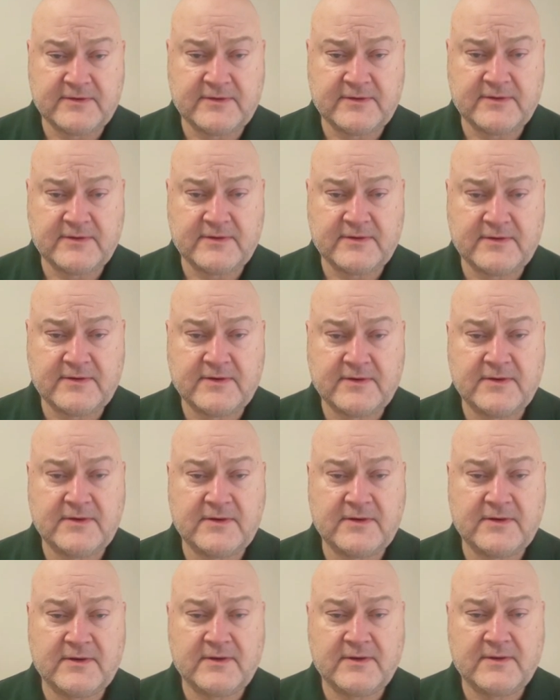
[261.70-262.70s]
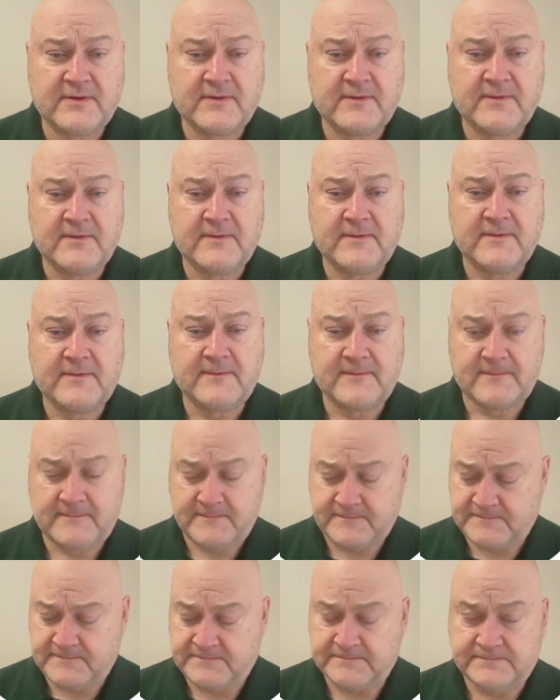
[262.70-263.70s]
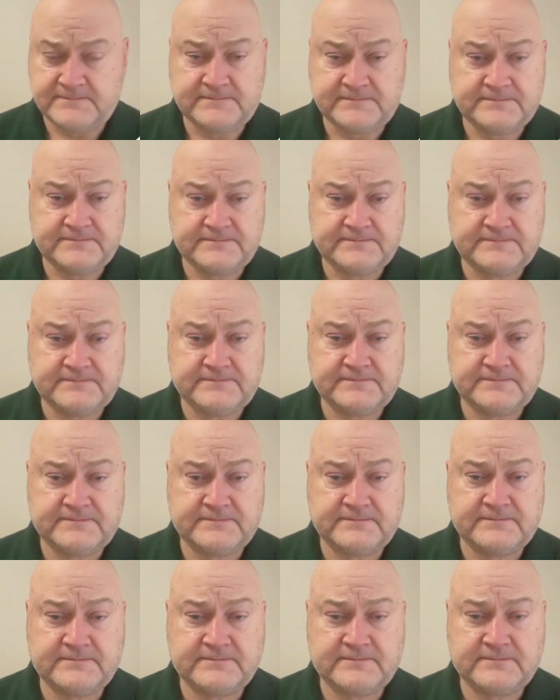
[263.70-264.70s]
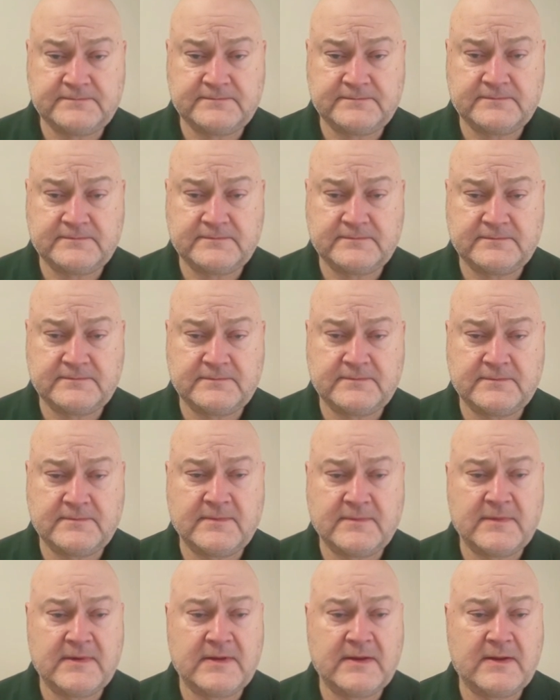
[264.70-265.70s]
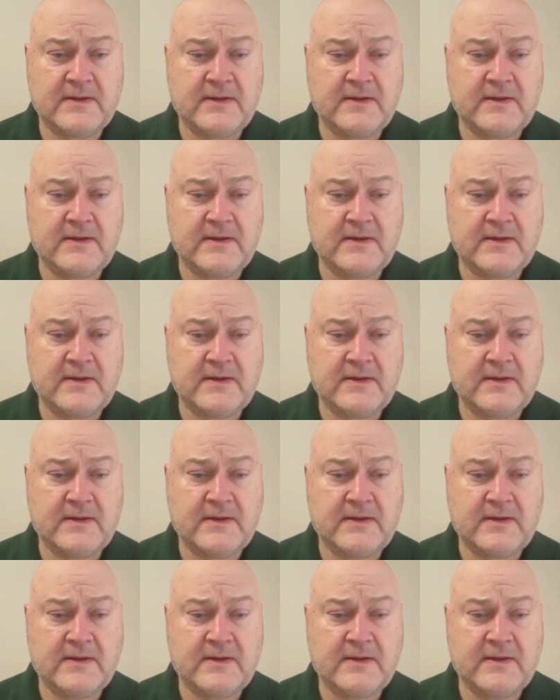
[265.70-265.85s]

(silence)